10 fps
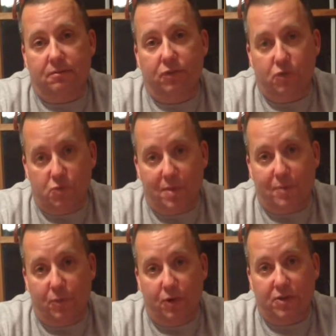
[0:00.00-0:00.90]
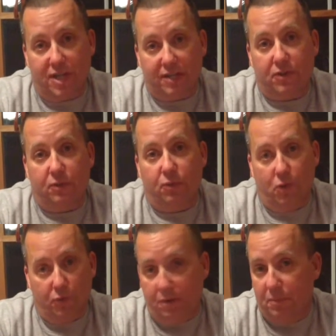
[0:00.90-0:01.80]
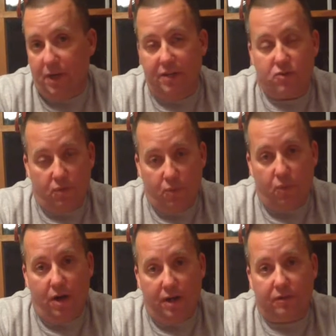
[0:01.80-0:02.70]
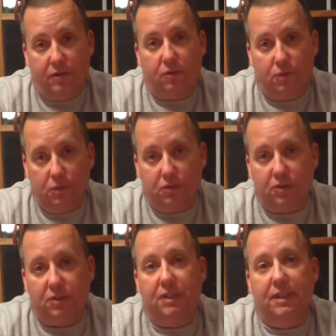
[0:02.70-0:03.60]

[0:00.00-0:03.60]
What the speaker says: newspaper boys actually rode their bikes or walked their routes,